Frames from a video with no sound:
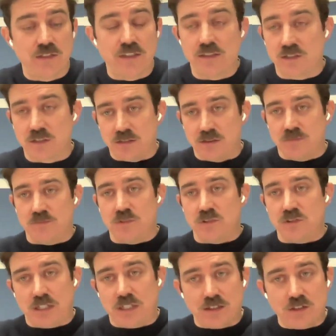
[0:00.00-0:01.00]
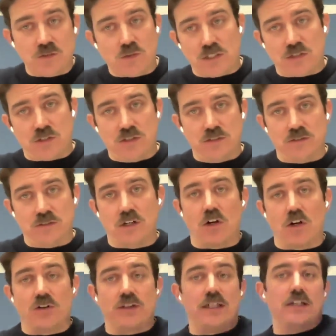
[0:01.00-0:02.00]
And then to your second question,
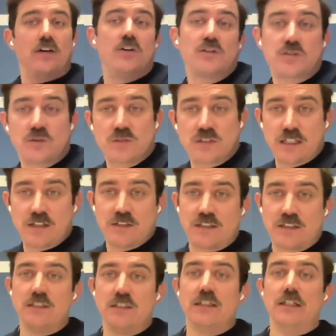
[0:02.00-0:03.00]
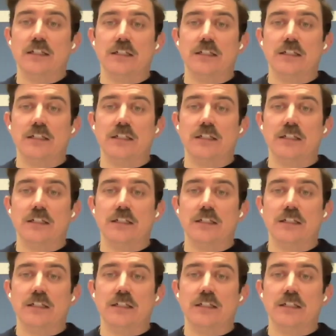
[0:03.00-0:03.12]
are they also selling?